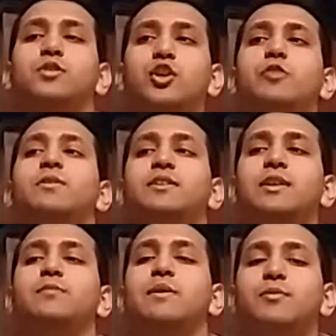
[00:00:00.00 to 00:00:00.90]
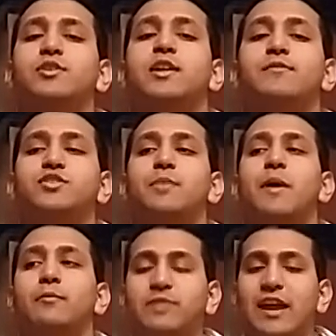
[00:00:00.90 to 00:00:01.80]
Do you really think people could give a shit
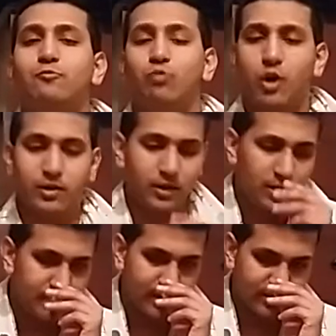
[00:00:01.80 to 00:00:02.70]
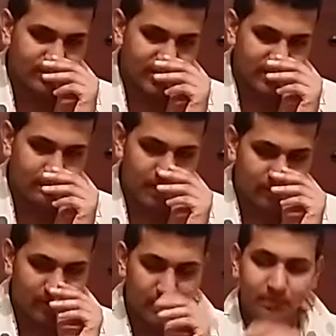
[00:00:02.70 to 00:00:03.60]
about night one because of this and
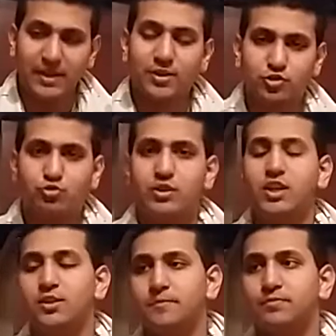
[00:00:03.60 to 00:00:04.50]
be intrigued?